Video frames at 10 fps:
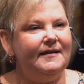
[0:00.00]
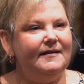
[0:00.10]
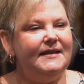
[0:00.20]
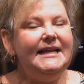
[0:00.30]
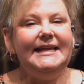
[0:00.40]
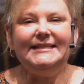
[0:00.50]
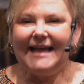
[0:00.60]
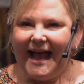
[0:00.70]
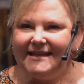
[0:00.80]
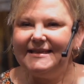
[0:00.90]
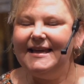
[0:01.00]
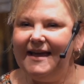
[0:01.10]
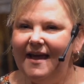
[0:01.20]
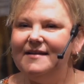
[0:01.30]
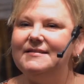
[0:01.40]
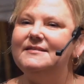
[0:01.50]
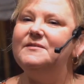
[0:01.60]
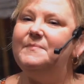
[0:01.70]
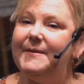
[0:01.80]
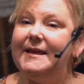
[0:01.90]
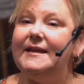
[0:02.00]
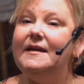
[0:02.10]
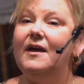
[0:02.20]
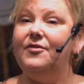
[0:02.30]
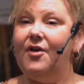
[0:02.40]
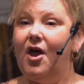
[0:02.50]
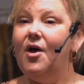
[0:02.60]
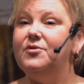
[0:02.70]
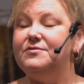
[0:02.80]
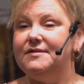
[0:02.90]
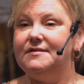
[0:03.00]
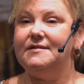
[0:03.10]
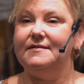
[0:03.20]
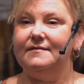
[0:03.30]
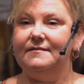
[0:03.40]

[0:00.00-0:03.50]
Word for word: then he's asking us to be the host.